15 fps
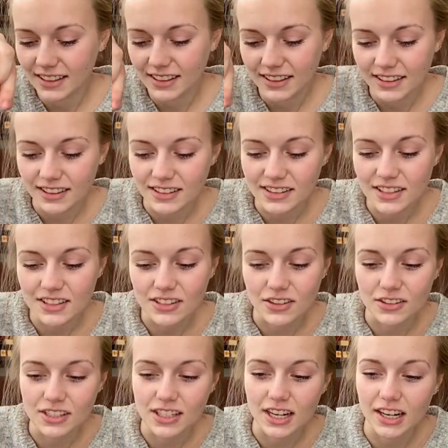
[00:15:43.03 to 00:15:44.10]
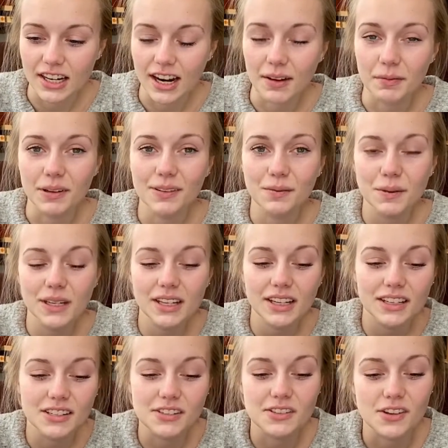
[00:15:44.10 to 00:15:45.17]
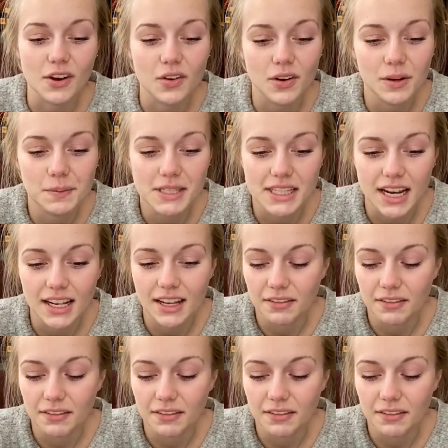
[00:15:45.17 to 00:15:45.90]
This is so scary. I'm gonna be so upset